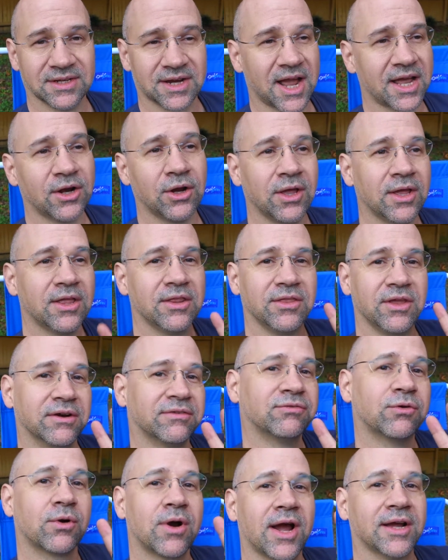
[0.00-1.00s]
and
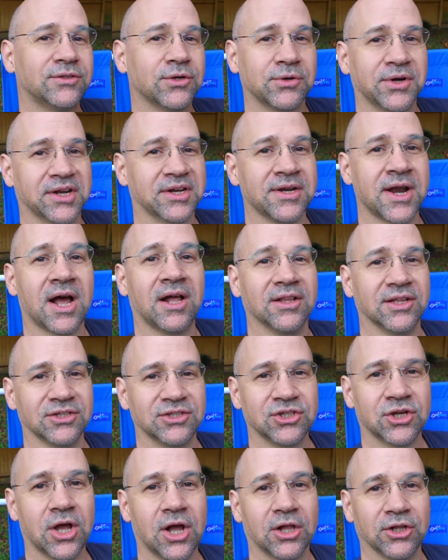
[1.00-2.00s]
therefore I don't
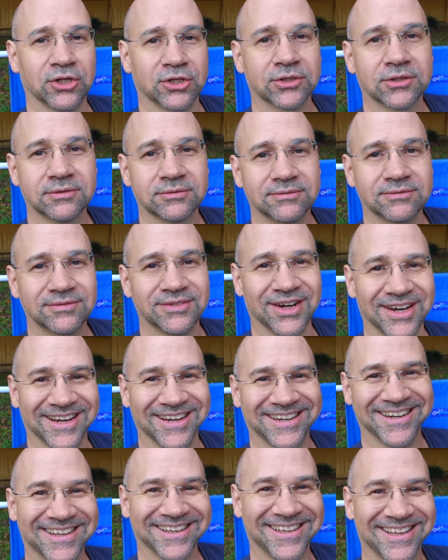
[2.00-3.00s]
acknowledge color,
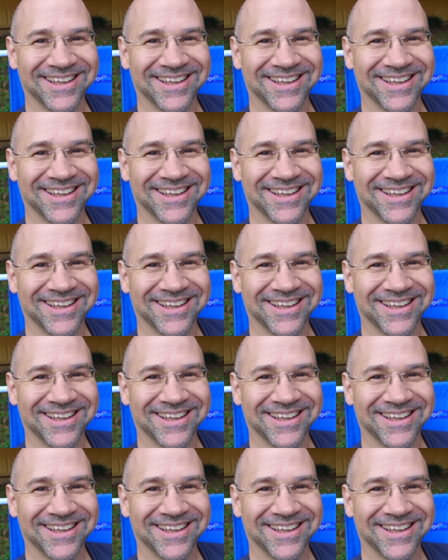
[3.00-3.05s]
right?